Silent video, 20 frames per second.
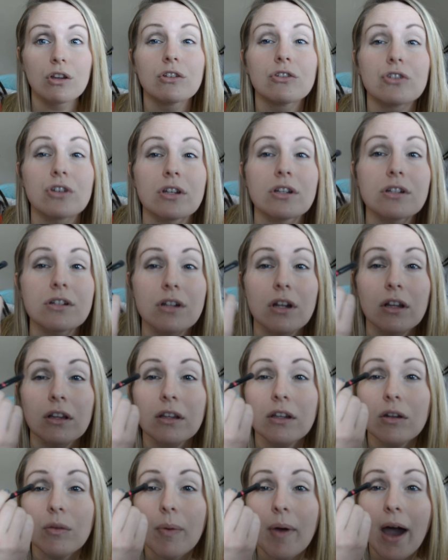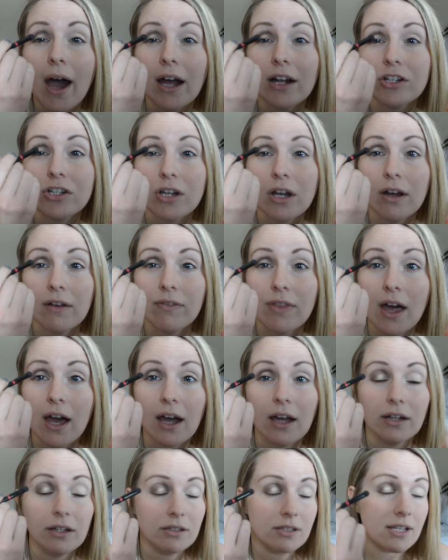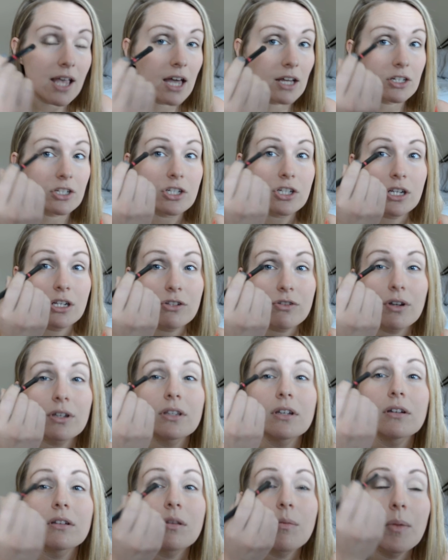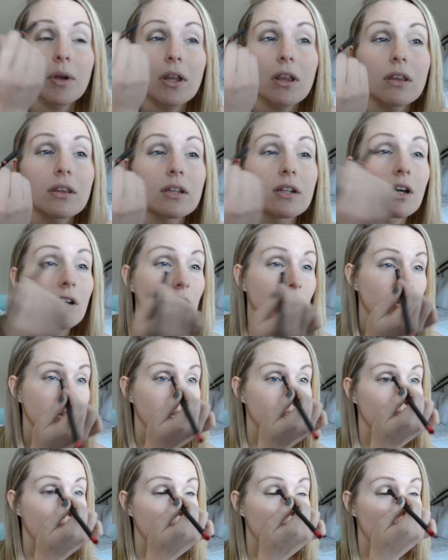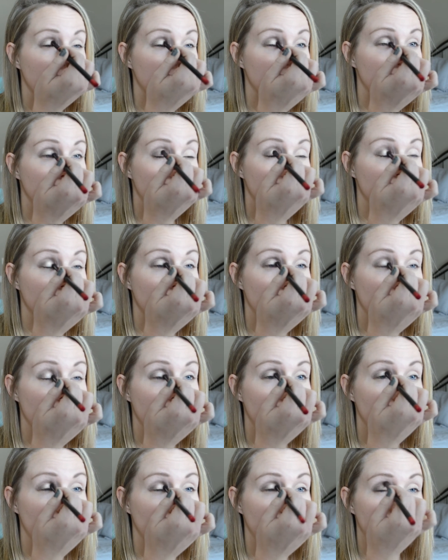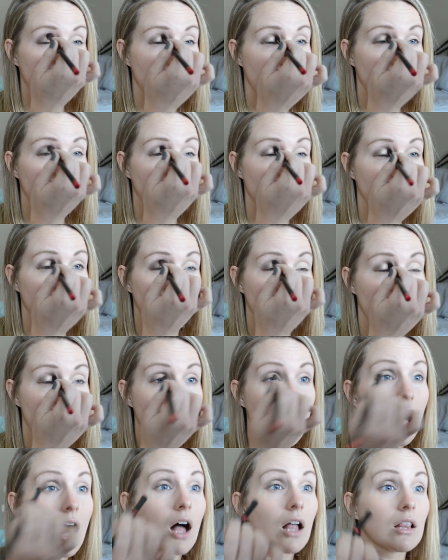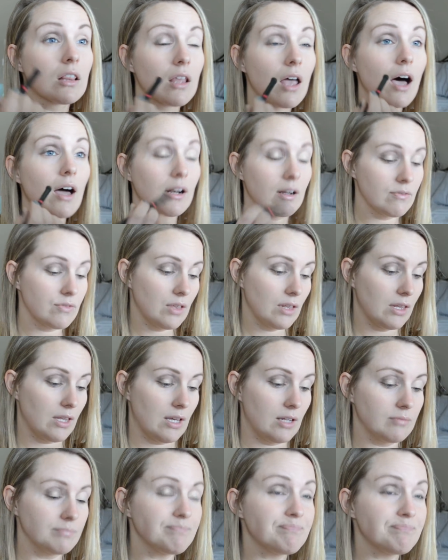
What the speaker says: just a little patch of that Satin Sheets right there in the middle and then on your lid, and then this Voulez-Vous is covering a lot of the lid.